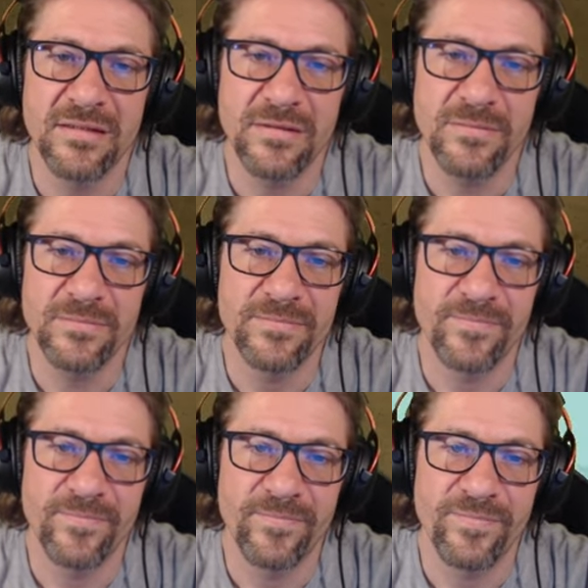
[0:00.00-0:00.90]
Oh,
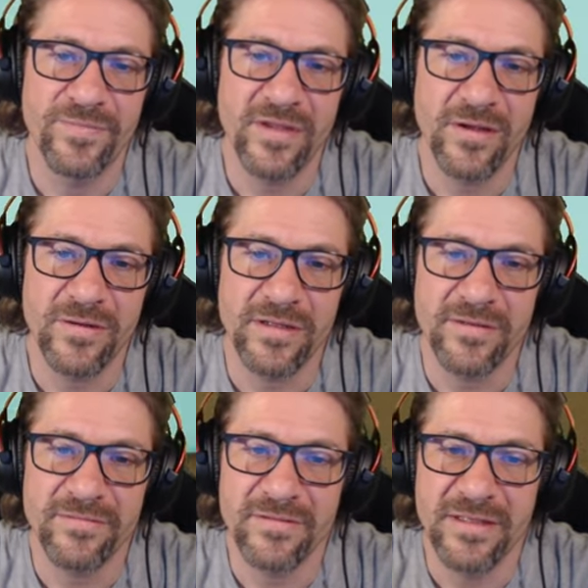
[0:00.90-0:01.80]
not hard
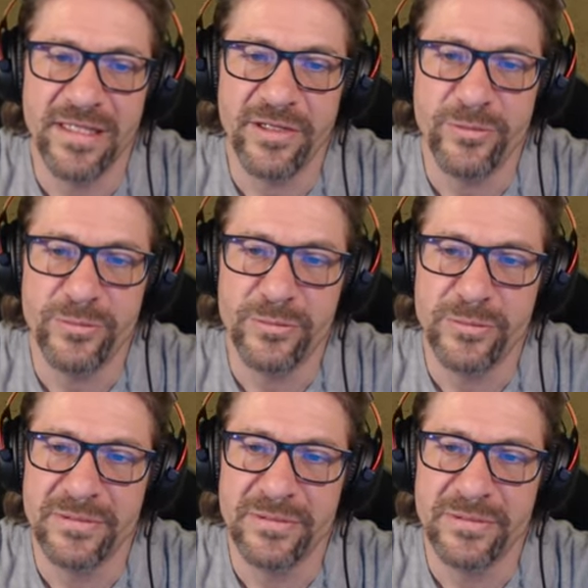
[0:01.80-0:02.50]
enough. Lego.